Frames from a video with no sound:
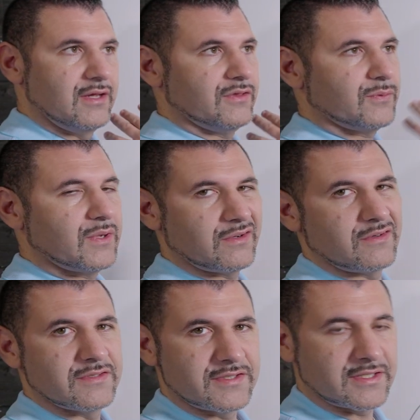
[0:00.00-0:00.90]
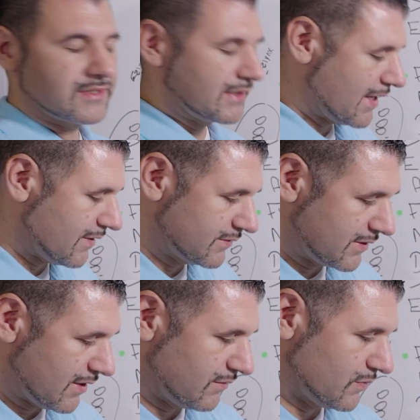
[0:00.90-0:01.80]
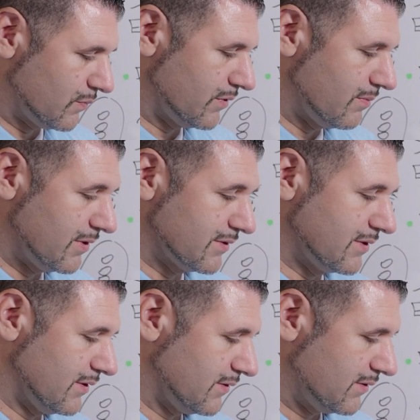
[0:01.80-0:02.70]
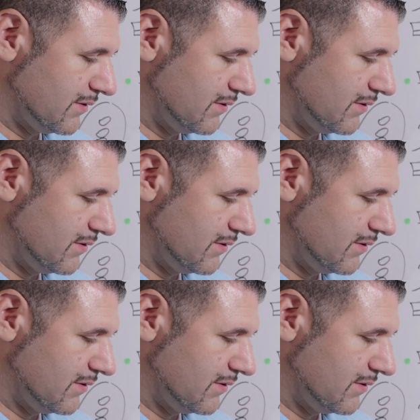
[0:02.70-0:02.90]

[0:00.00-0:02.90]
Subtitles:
$360,000 worth of business.